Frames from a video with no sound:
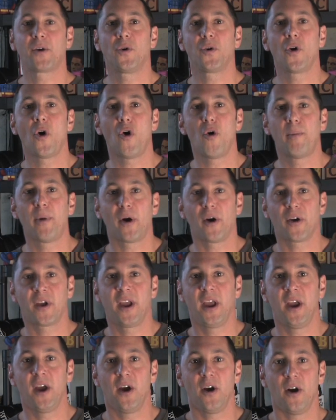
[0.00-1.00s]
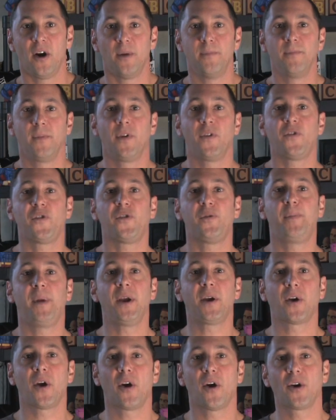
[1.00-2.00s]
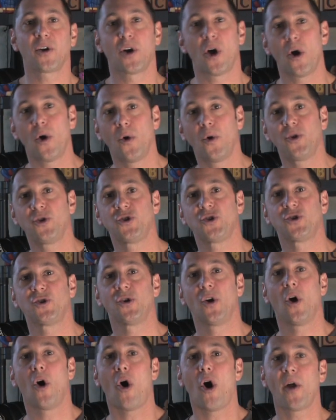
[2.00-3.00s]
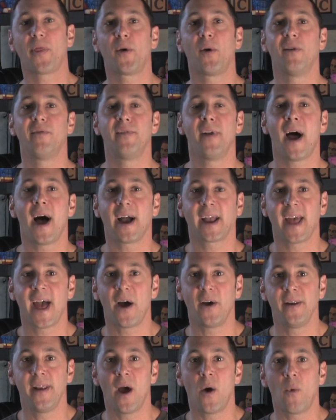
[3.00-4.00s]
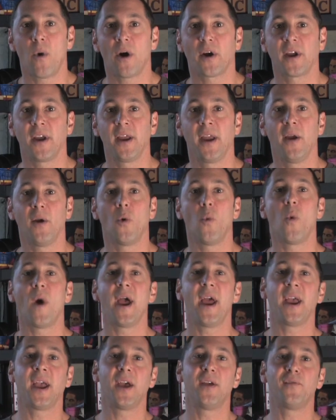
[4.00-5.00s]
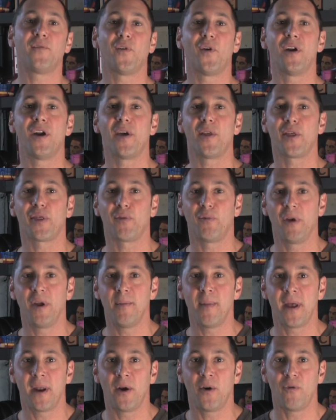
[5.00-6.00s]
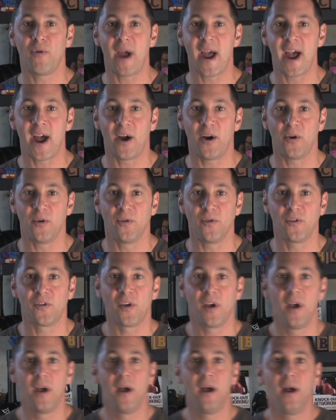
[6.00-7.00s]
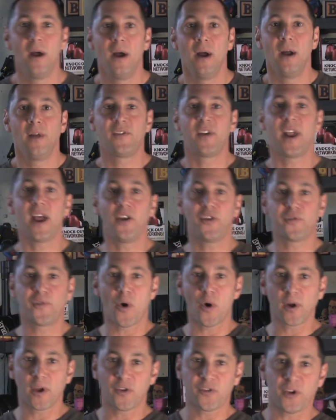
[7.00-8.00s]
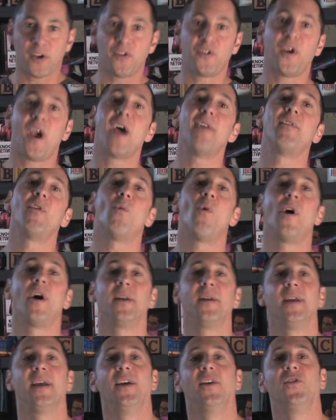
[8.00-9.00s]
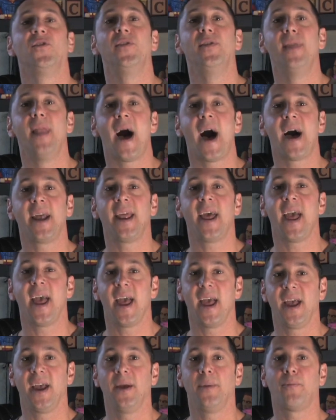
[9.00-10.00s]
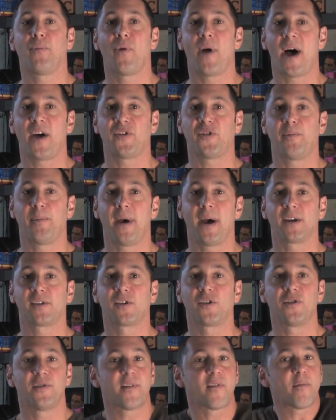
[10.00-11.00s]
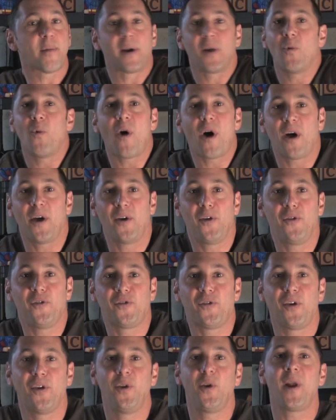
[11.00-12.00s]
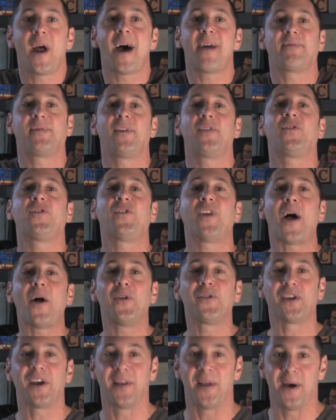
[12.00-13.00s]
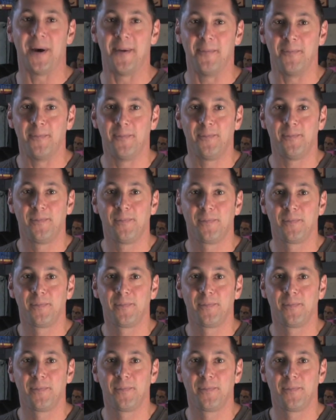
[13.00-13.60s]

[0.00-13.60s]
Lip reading: Michael Goldberg here, speaker, coach, author of Knockout Networking here, weighing in for another 3-minute round. Today's focus is everyone is not a prospect, because if everybody was, you'd have to sell to them.